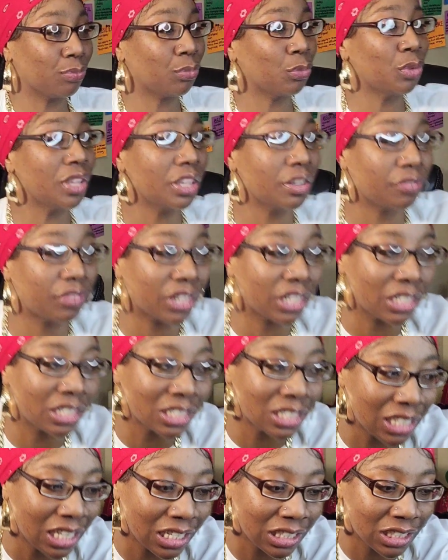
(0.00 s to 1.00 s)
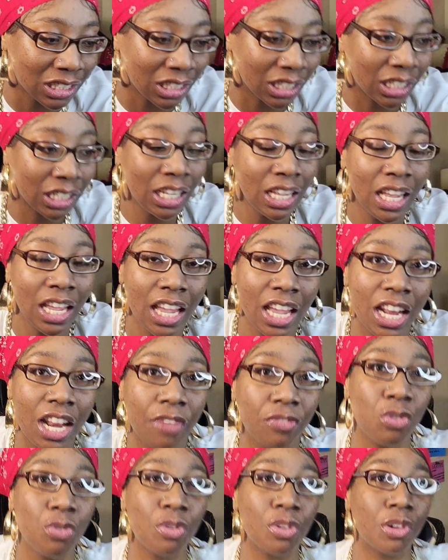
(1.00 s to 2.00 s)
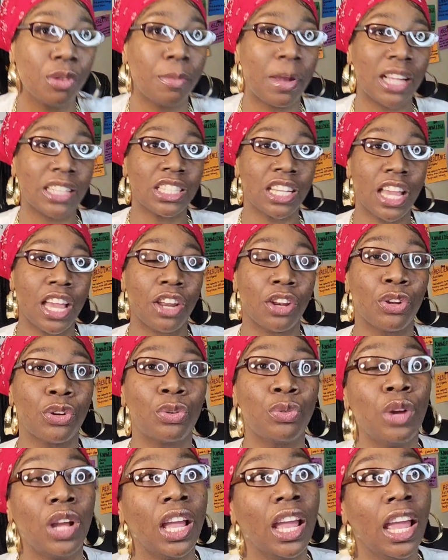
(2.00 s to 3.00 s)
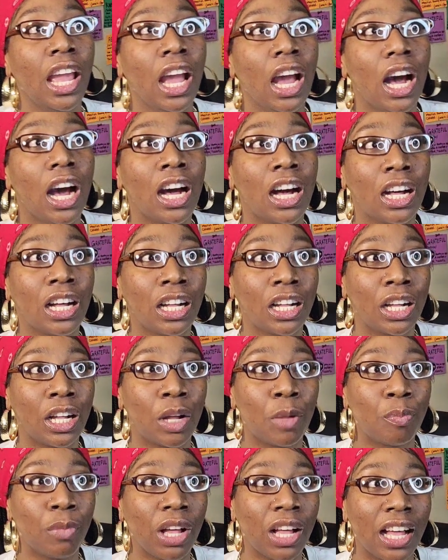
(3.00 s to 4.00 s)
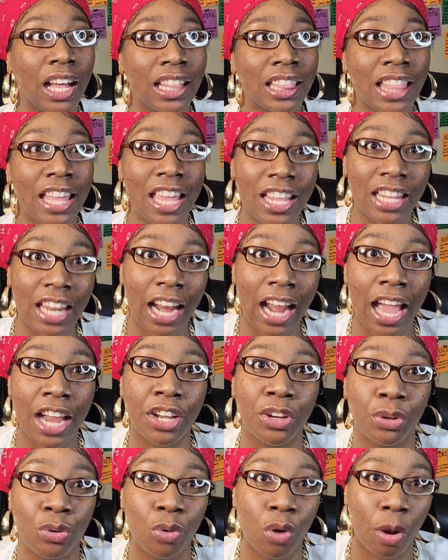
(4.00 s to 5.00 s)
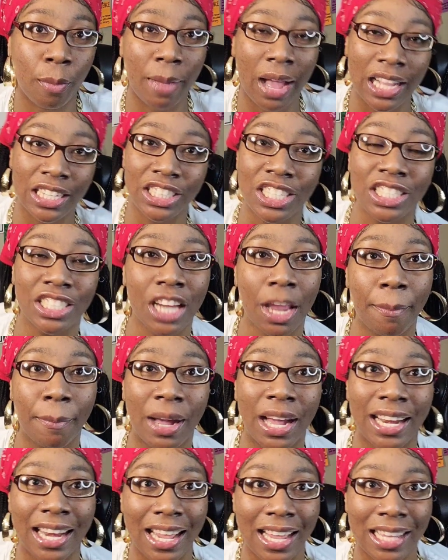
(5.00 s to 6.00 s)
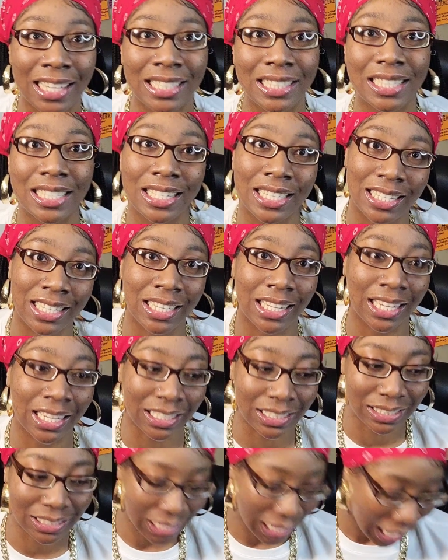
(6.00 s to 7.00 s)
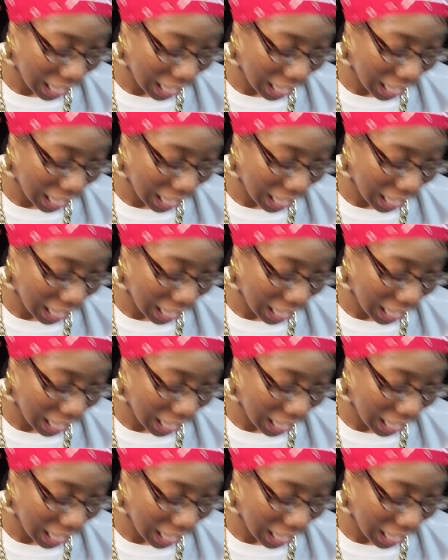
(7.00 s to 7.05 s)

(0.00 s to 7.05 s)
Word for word: we in for the discussion. And if you're new to my channel, um, a thing that I do on my Chit Chat Mondays is